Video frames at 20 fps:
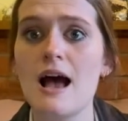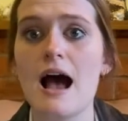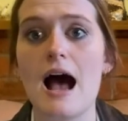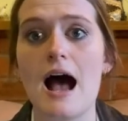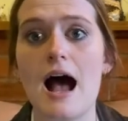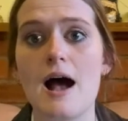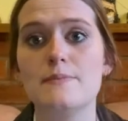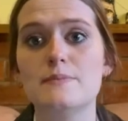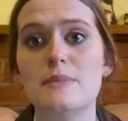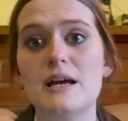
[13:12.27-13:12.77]

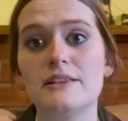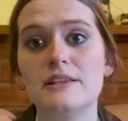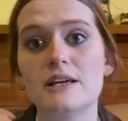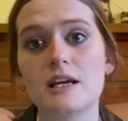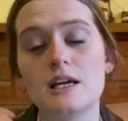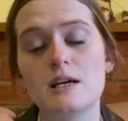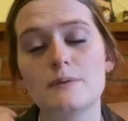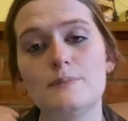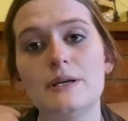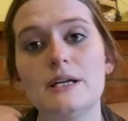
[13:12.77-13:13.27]
and the
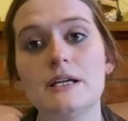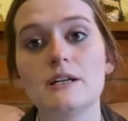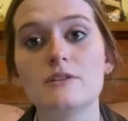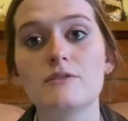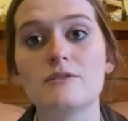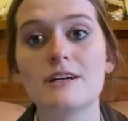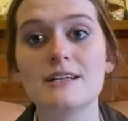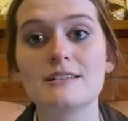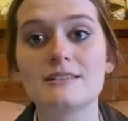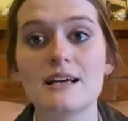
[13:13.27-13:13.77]

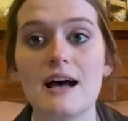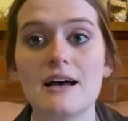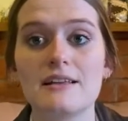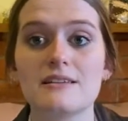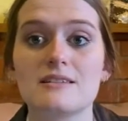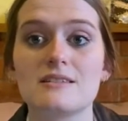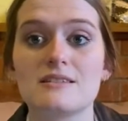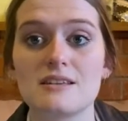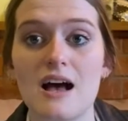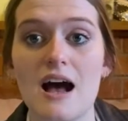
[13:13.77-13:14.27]
capillaries are the
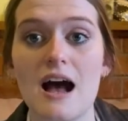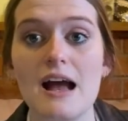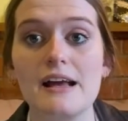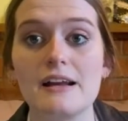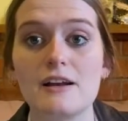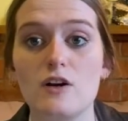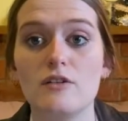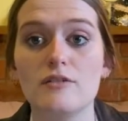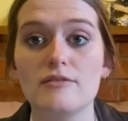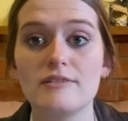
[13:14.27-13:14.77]
site
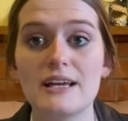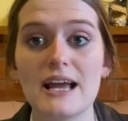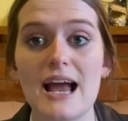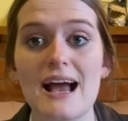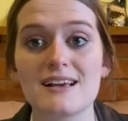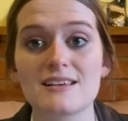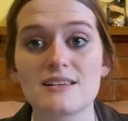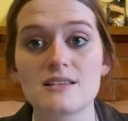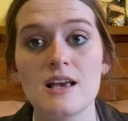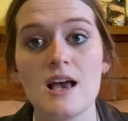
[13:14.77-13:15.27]
of
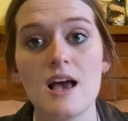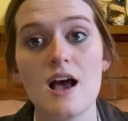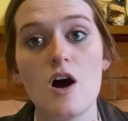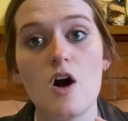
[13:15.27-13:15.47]
gas,